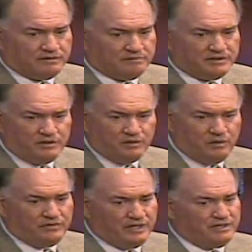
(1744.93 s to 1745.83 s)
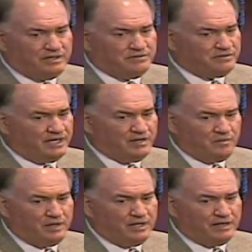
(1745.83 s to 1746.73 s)
but you know what? That doesn't take
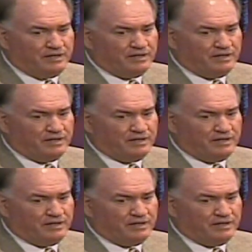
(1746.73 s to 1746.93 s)
away